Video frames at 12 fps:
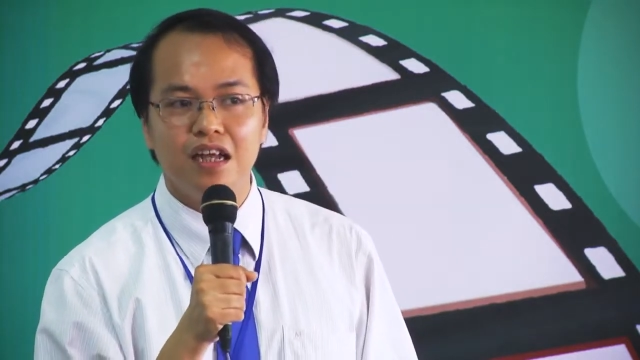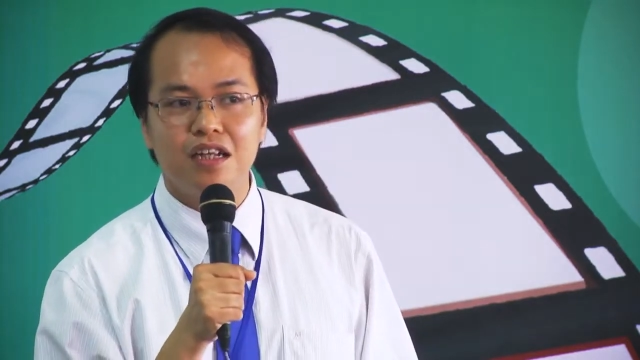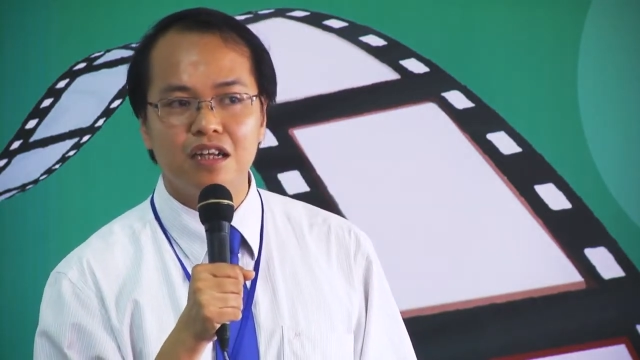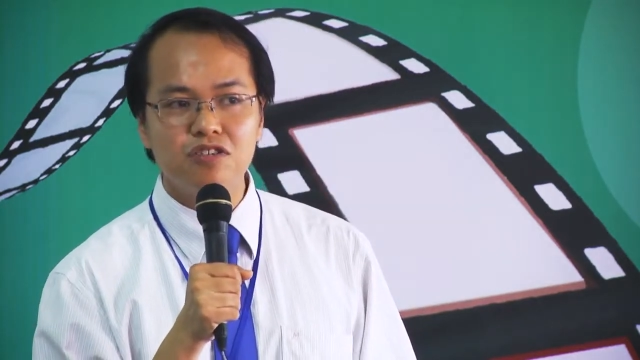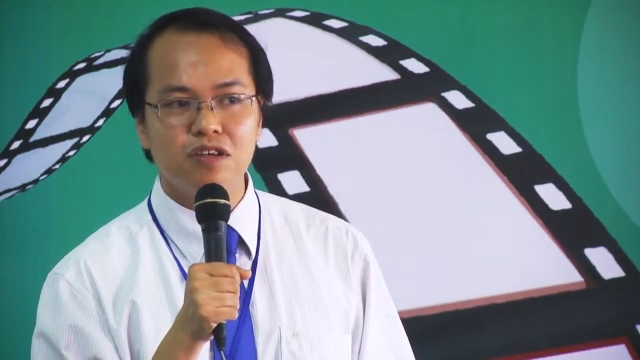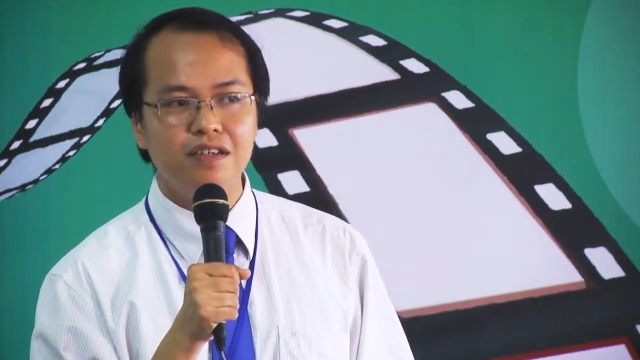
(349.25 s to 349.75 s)

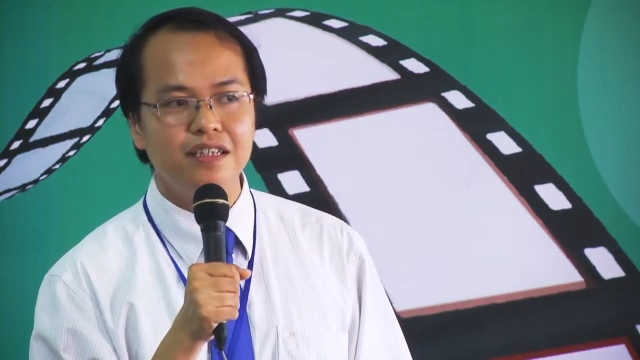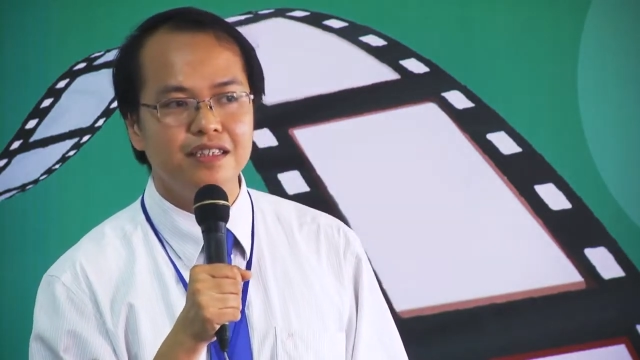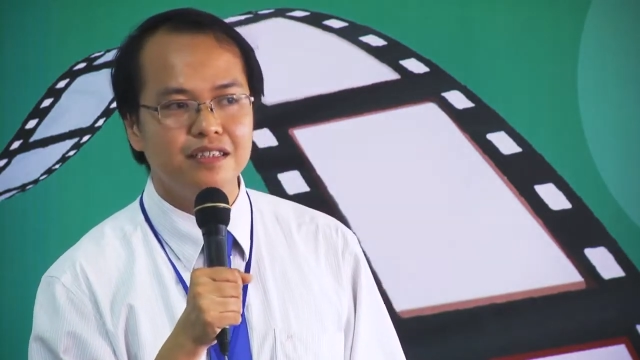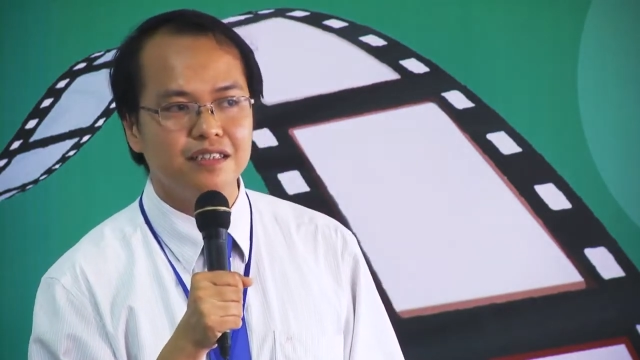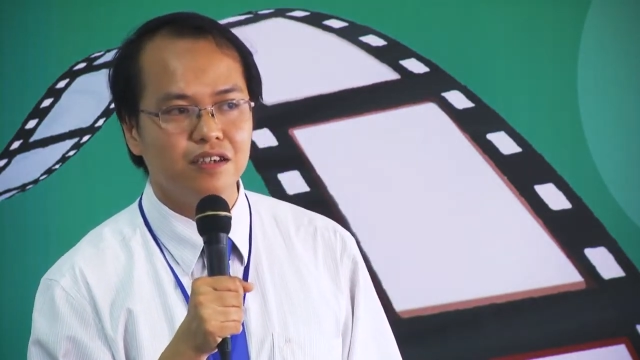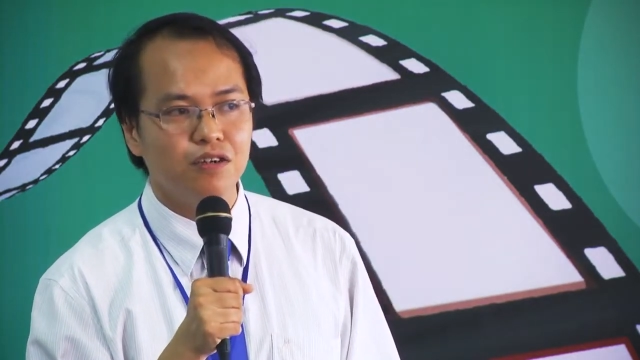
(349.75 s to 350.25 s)
not
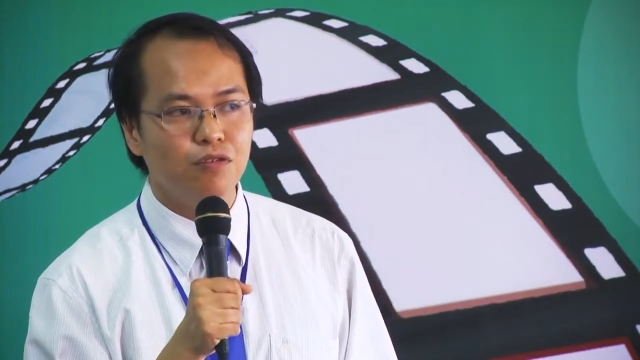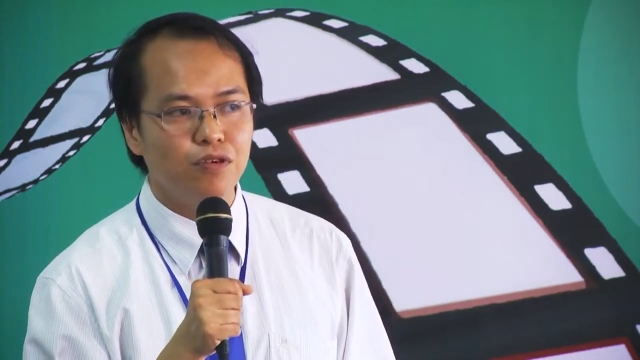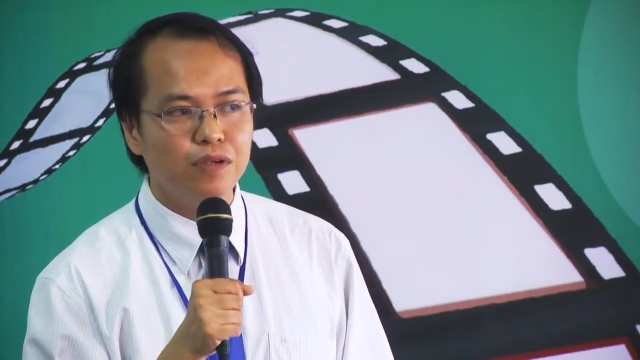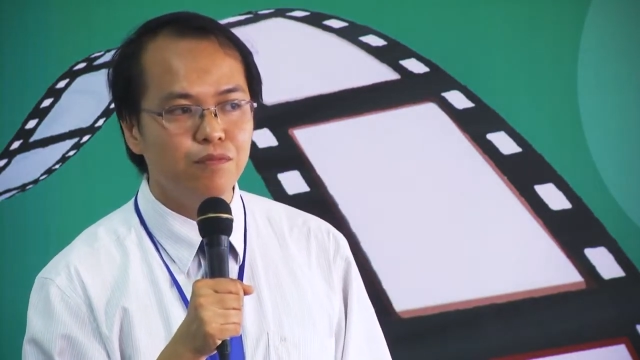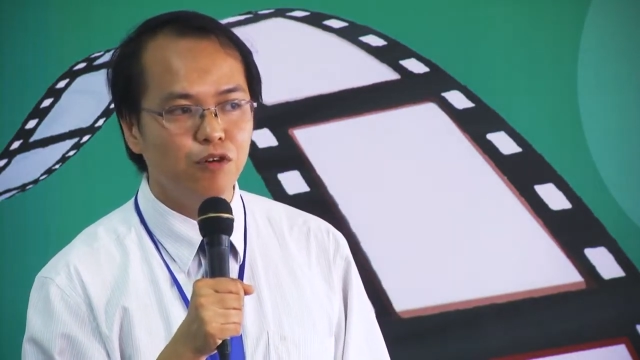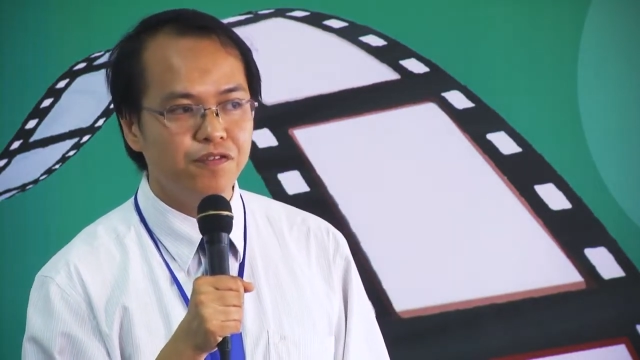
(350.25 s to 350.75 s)
only we
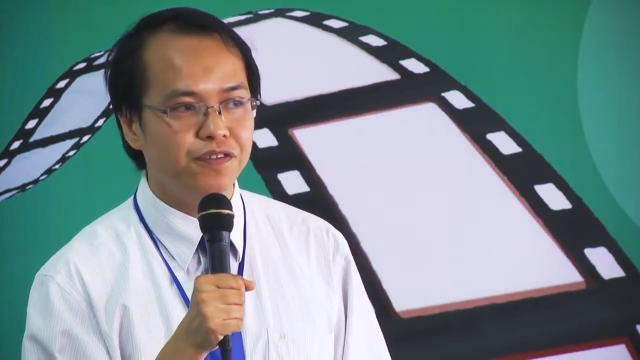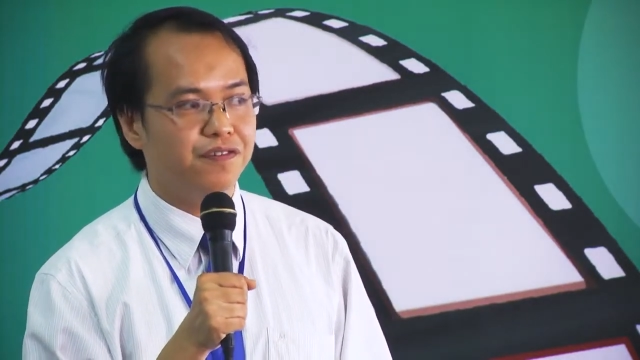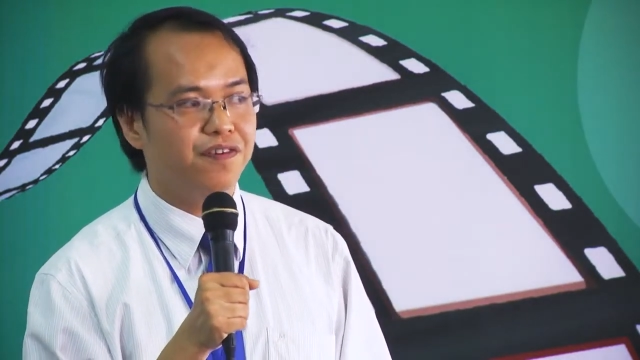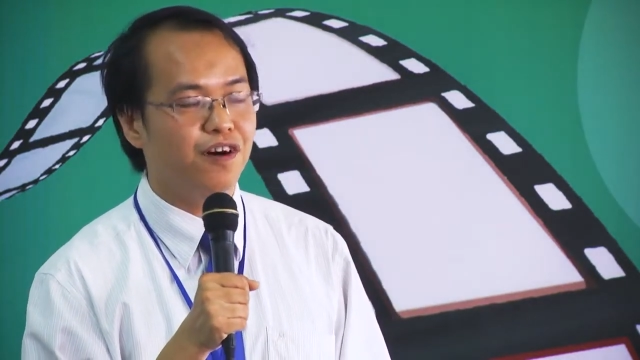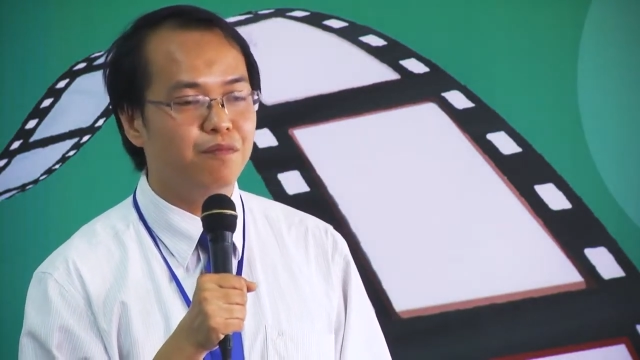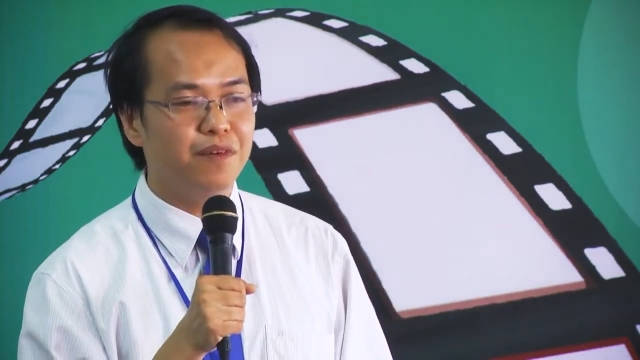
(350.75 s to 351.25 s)
moved
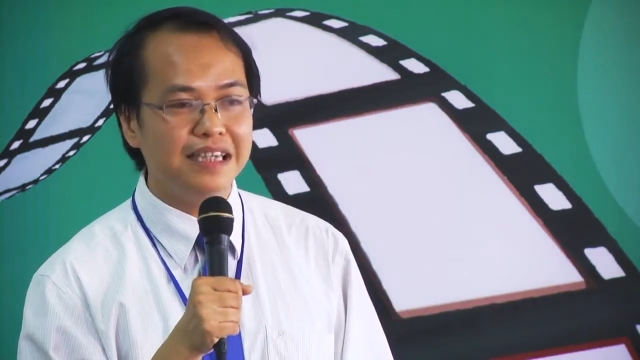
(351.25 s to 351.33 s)
from